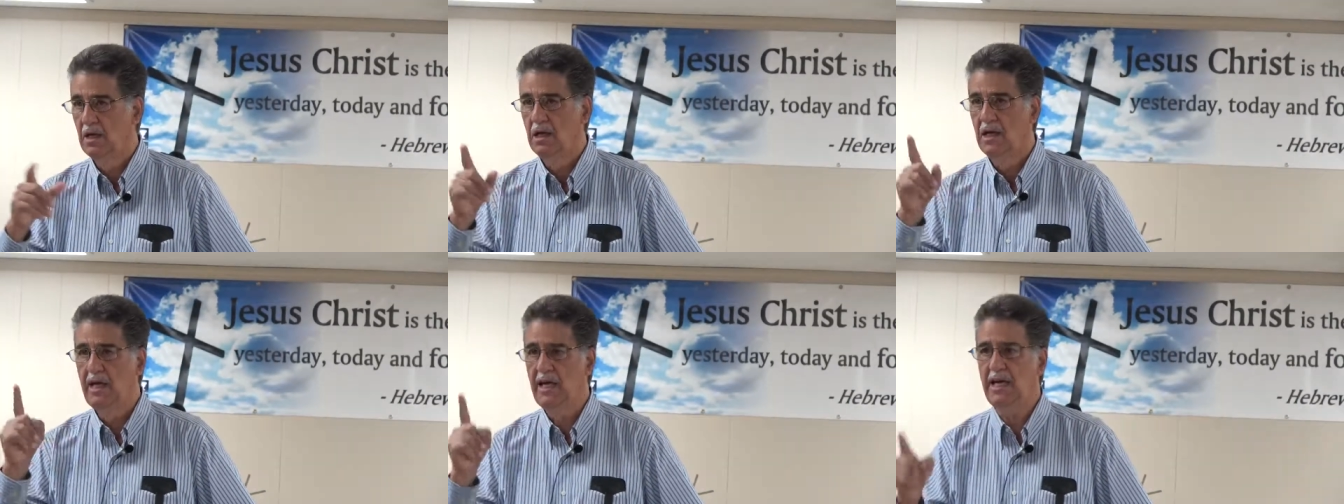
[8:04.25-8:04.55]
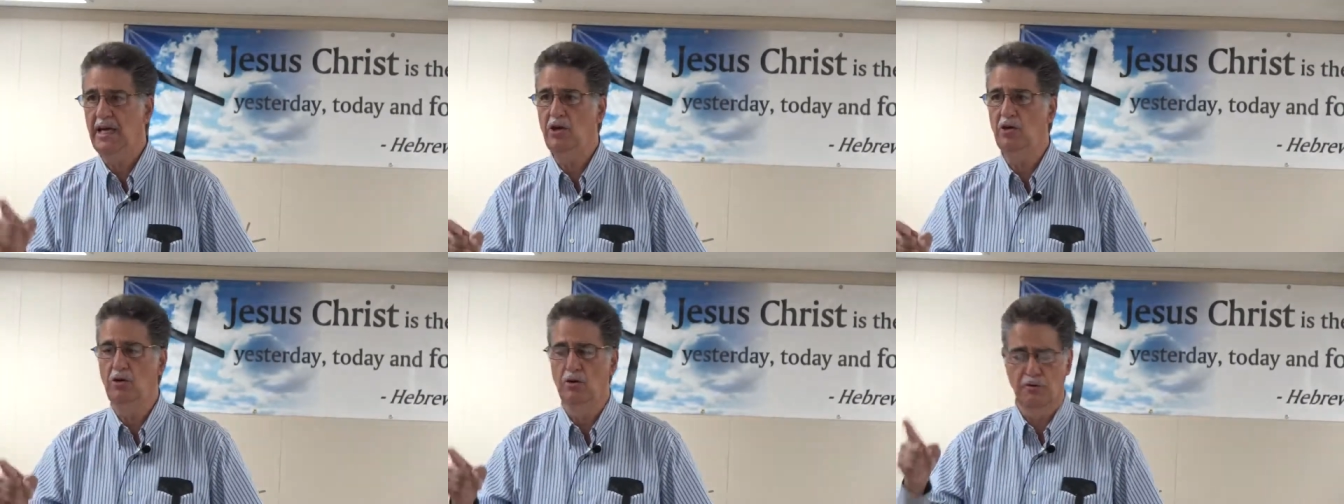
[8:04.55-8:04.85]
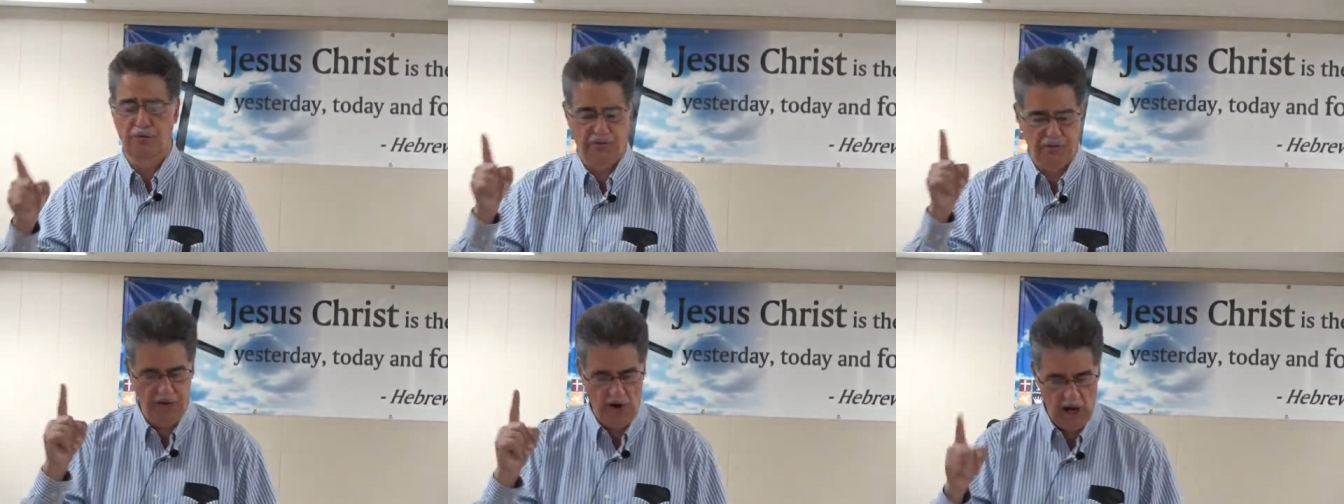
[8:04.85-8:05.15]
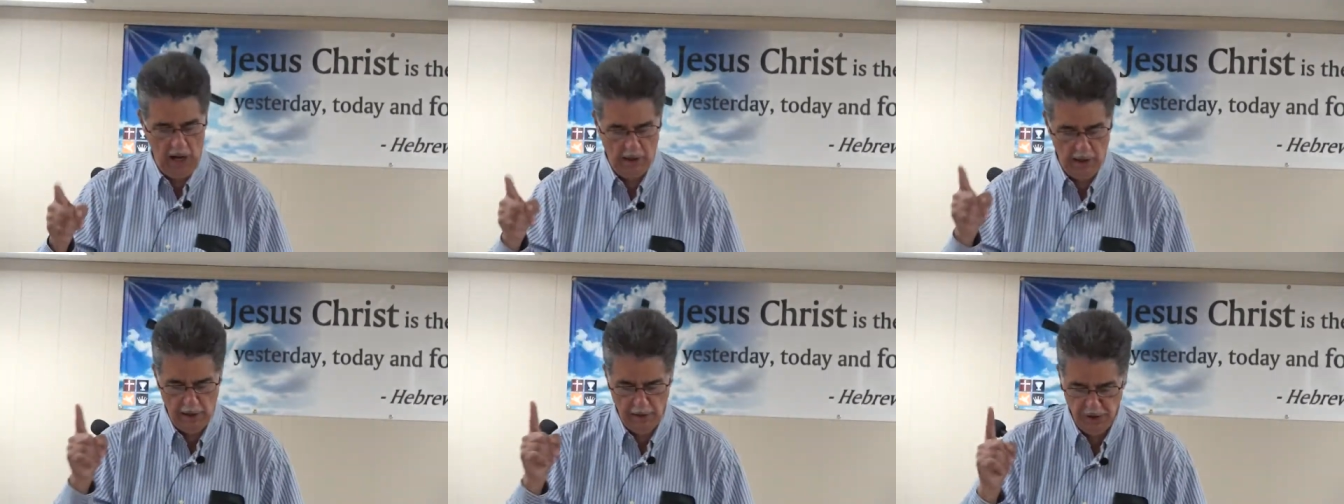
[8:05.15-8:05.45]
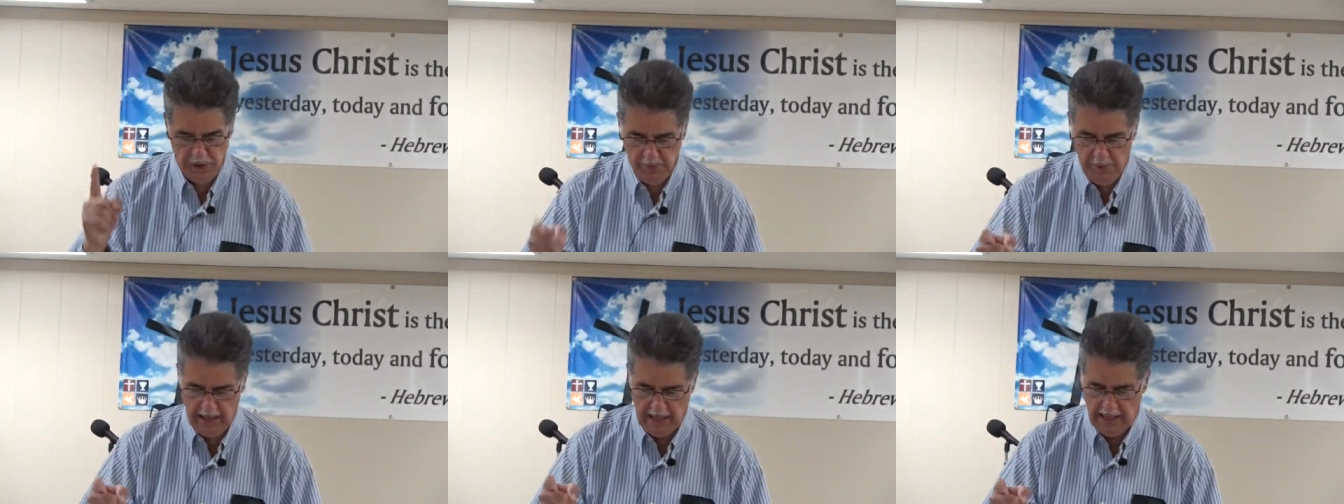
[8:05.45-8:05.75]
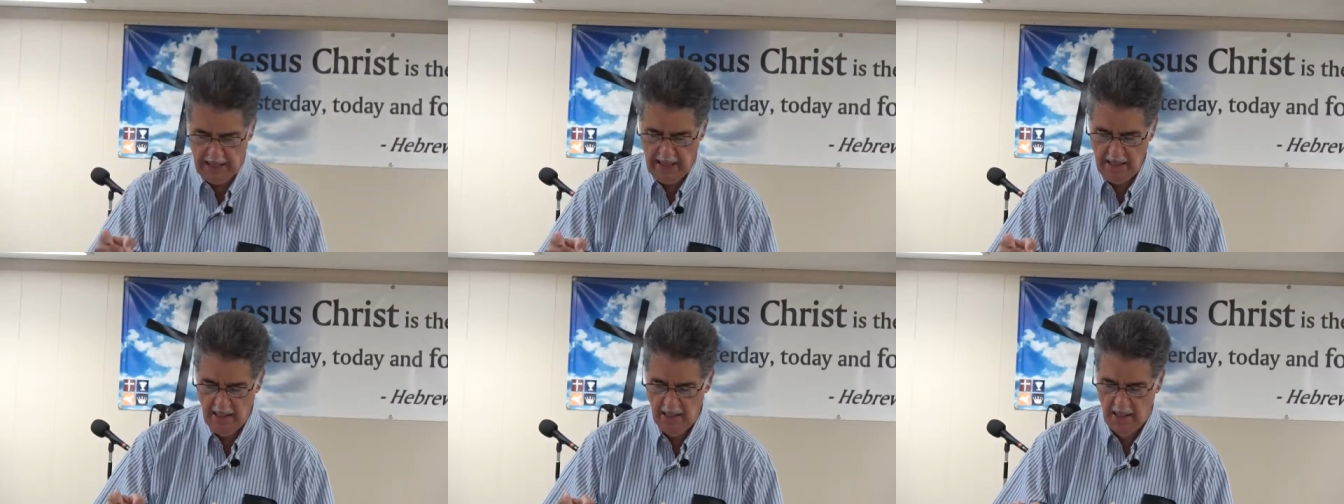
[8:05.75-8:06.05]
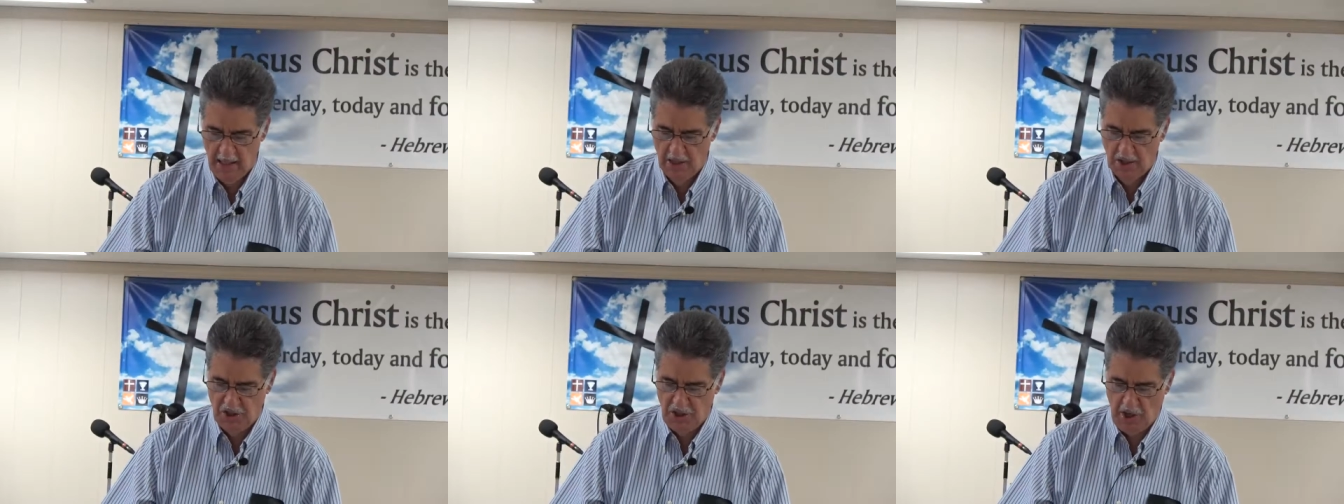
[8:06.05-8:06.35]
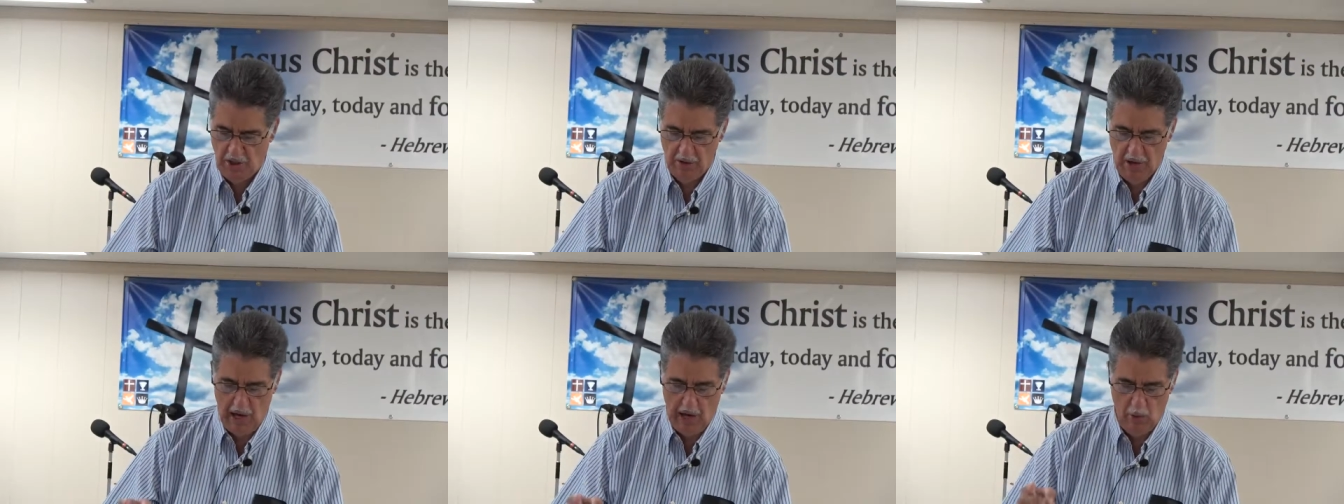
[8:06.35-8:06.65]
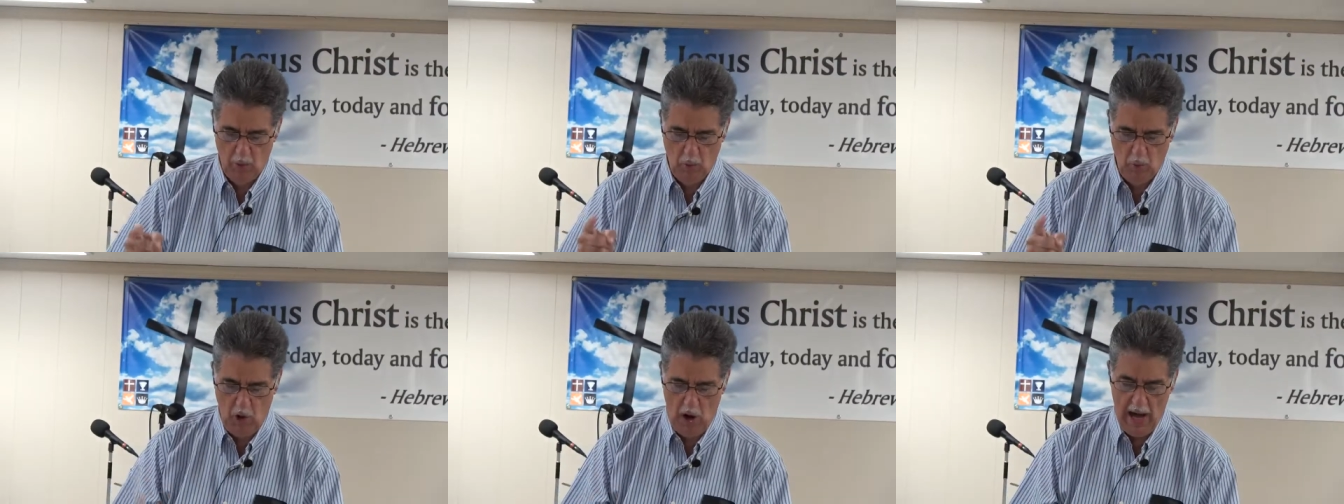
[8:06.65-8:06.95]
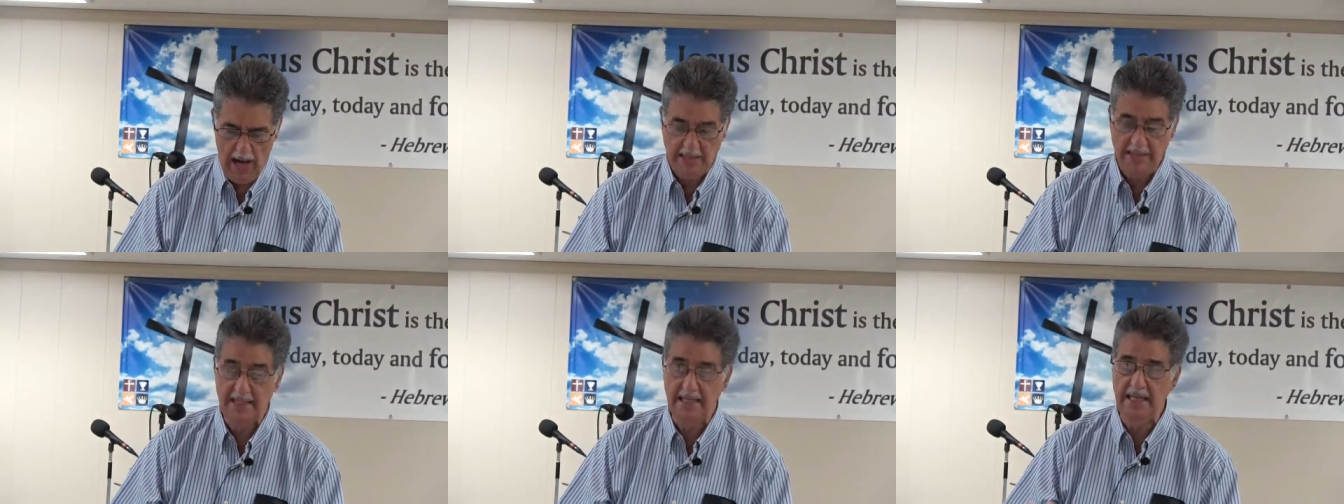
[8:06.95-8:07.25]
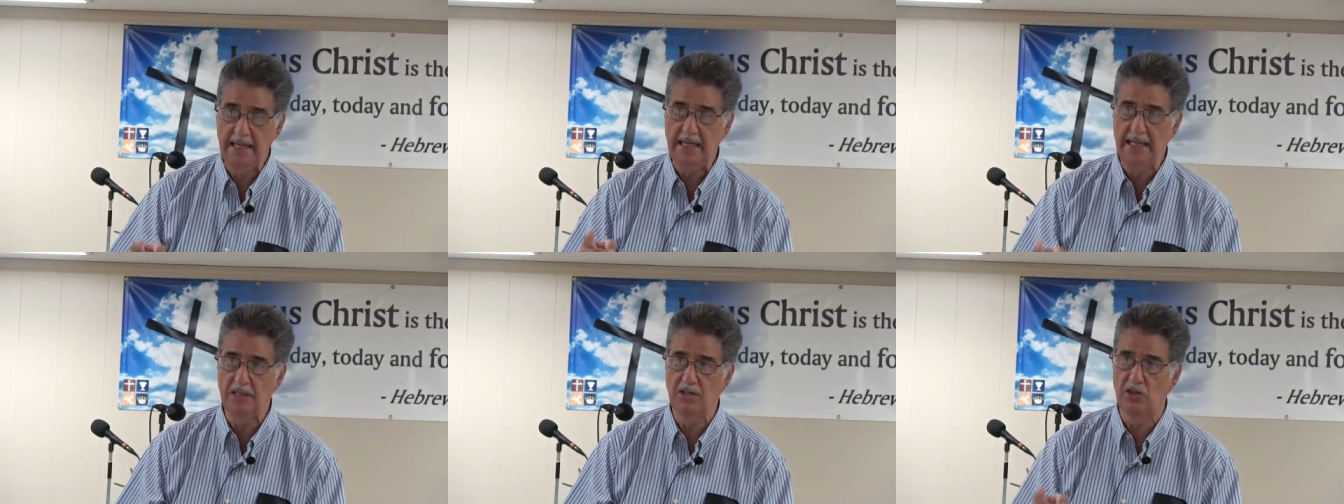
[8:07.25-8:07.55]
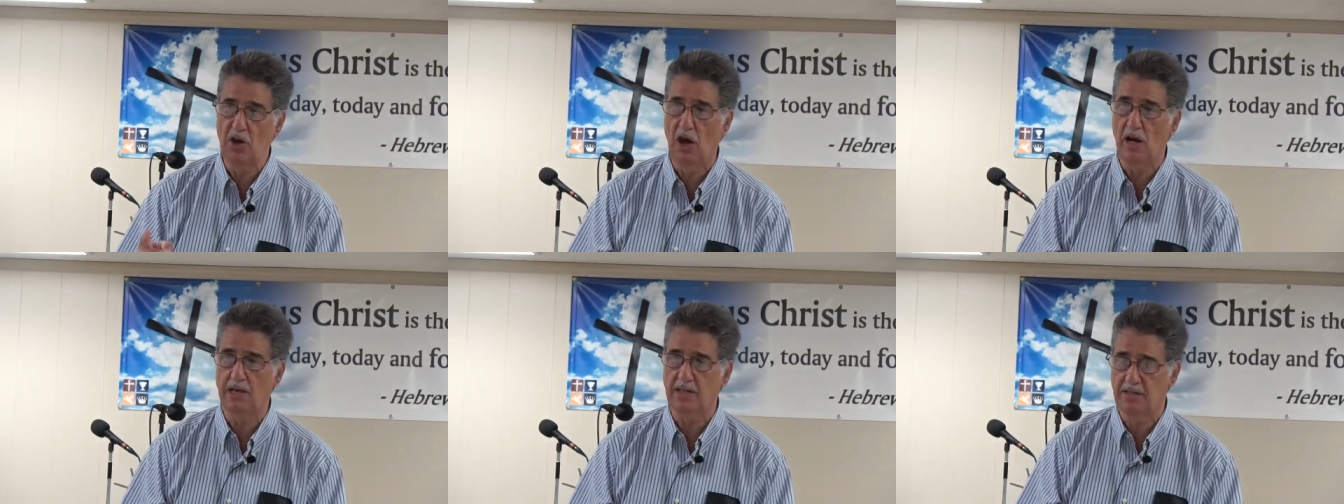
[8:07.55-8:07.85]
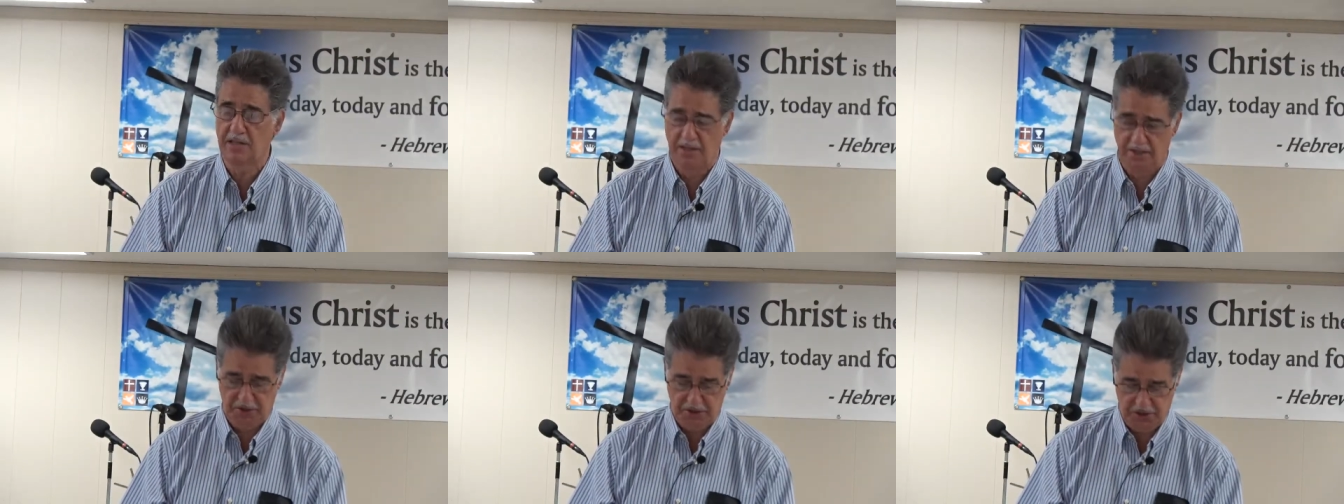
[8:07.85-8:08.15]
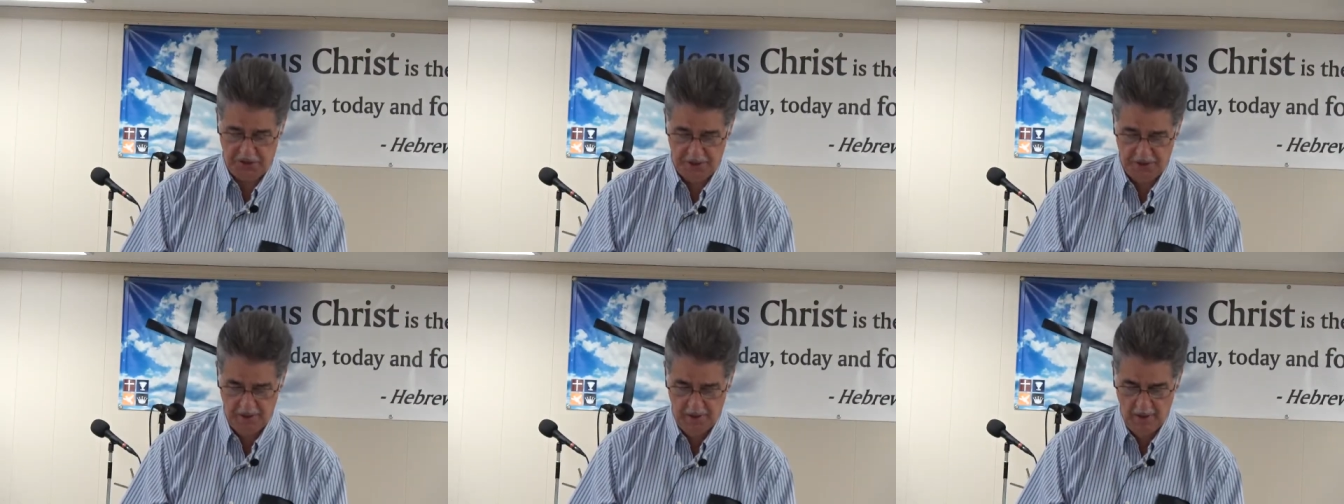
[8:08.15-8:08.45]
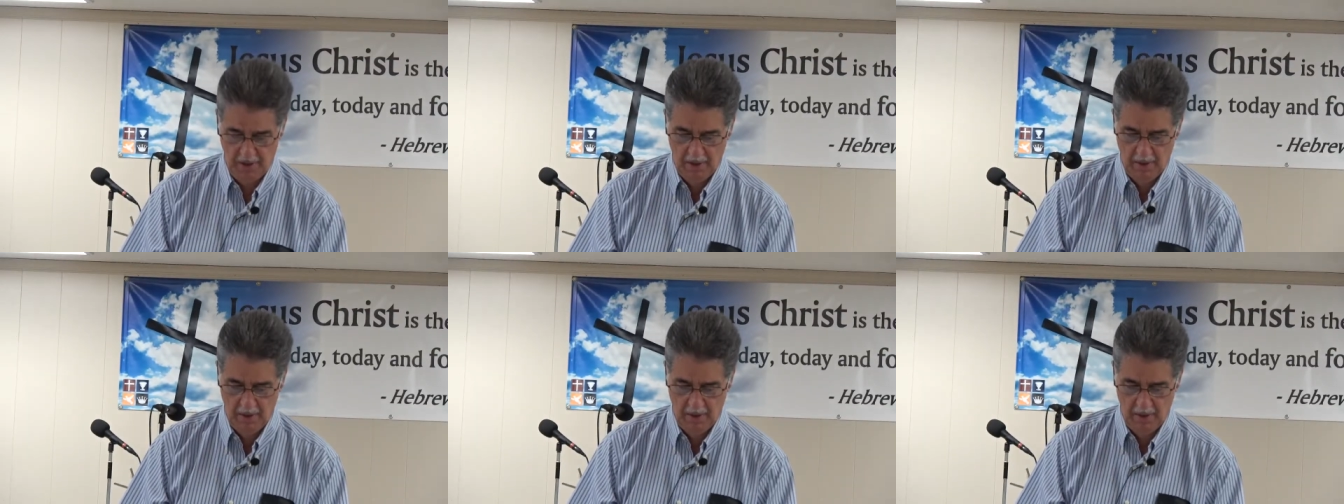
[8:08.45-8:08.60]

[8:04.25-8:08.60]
He who follows me shall not walk in darkness,